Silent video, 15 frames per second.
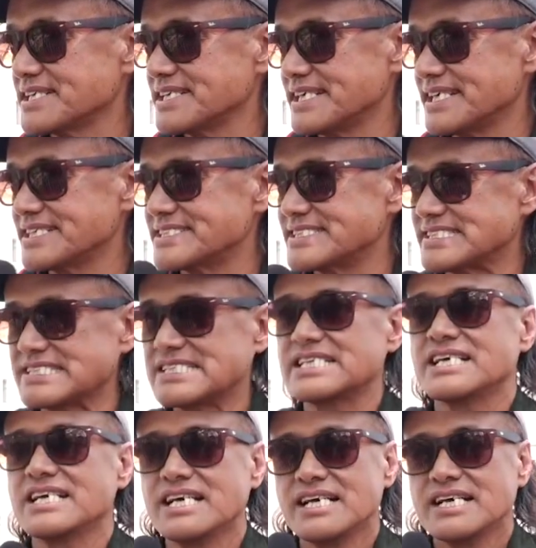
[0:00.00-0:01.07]
Yes.
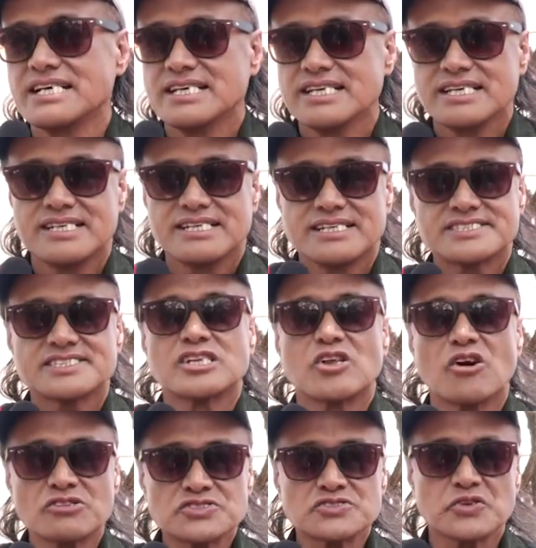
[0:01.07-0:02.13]
It's a
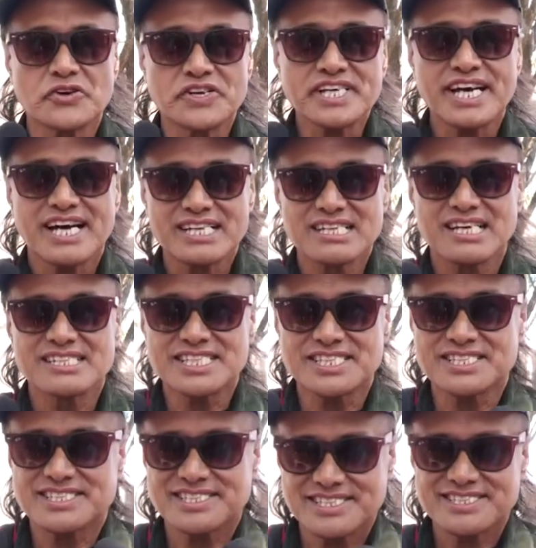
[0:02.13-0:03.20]
long story. I'll cut it
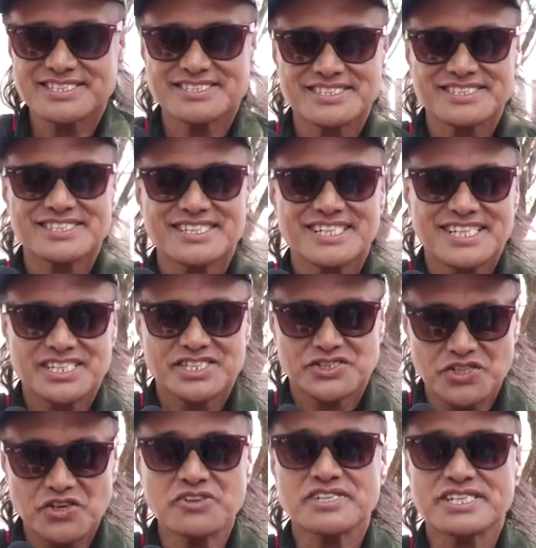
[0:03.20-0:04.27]

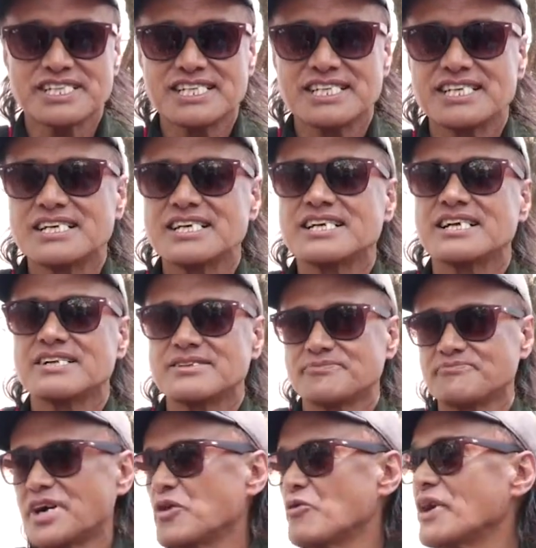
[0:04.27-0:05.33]
short.
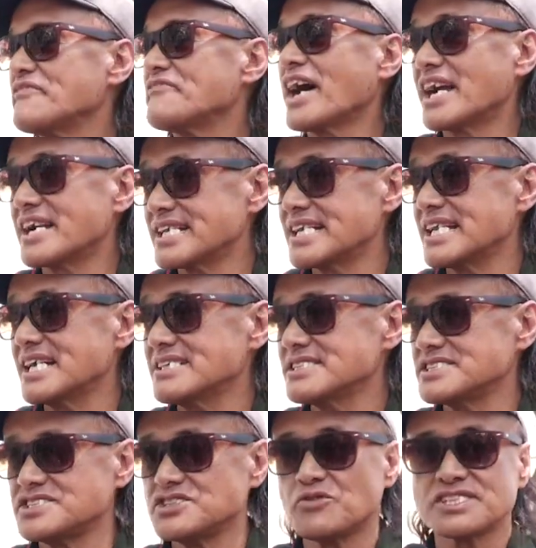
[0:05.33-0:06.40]
My wife, Aranla,
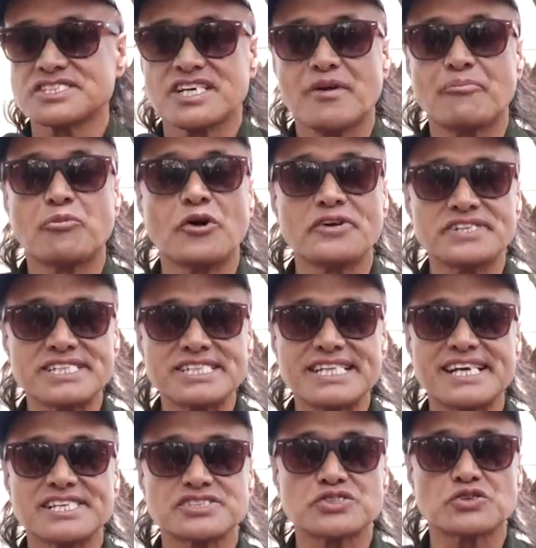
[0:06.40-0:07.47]
she was appointed
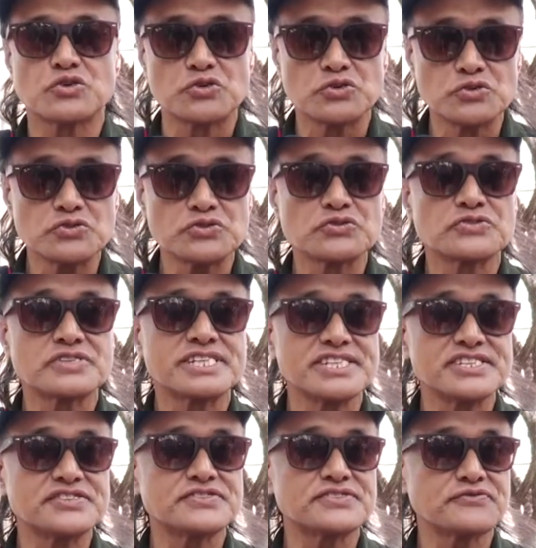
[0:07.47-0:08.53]
as guru to
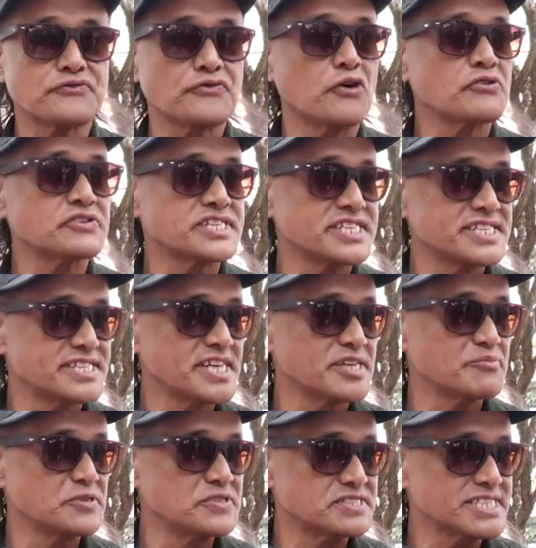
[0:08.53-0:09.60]
teach folk theatre
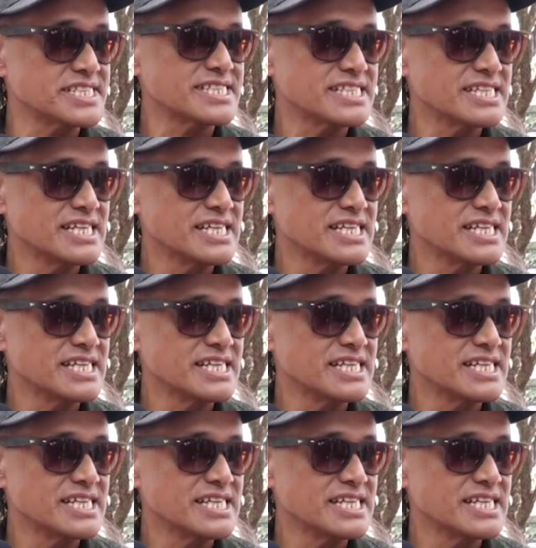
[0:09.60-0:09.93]
and music.